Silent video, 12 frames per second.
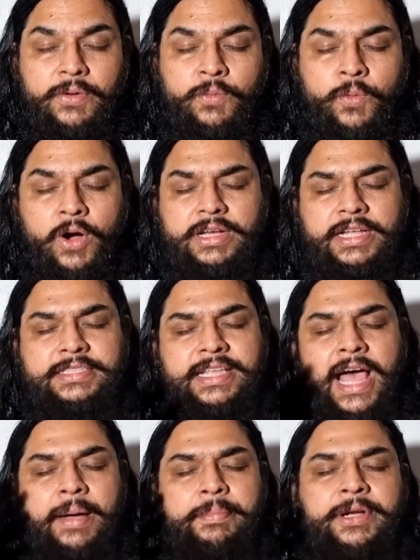what has
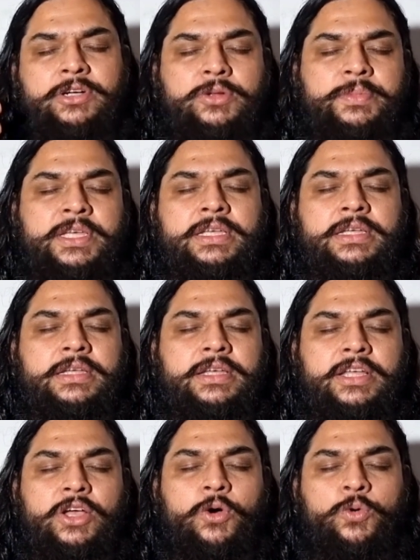happened to me.
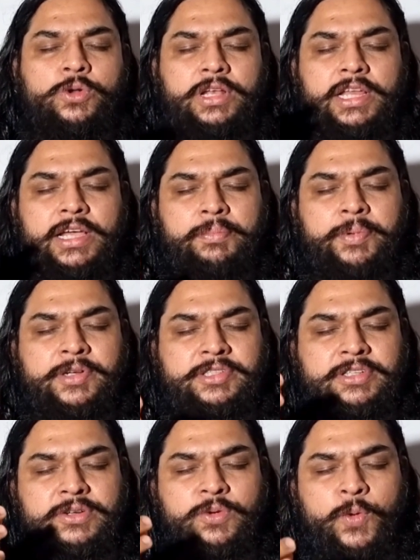Only a
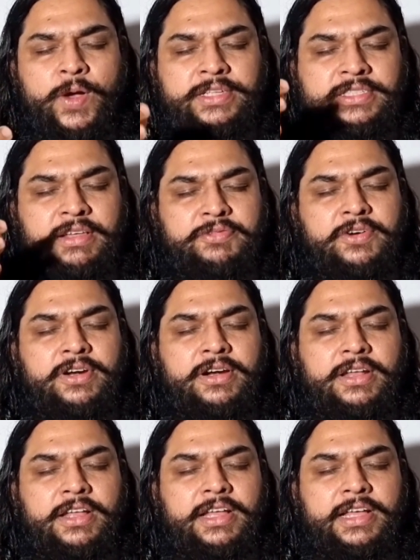person who has
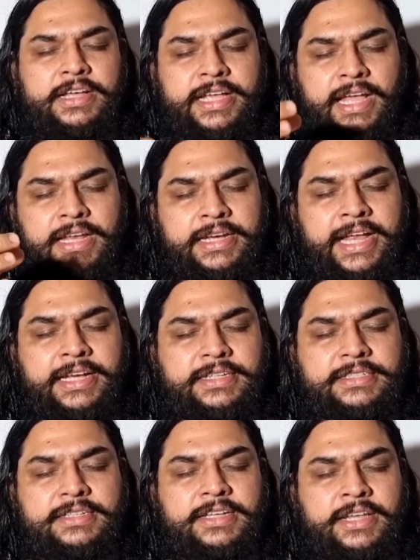suffered can
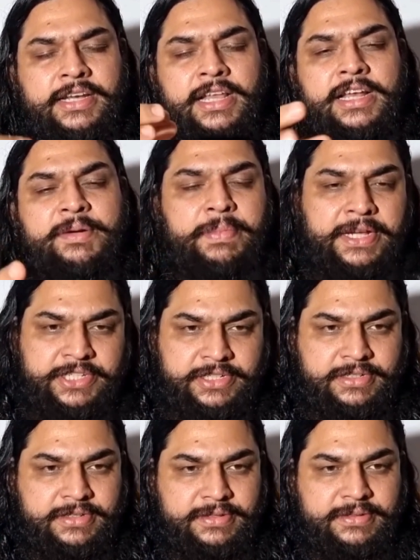get real compassion.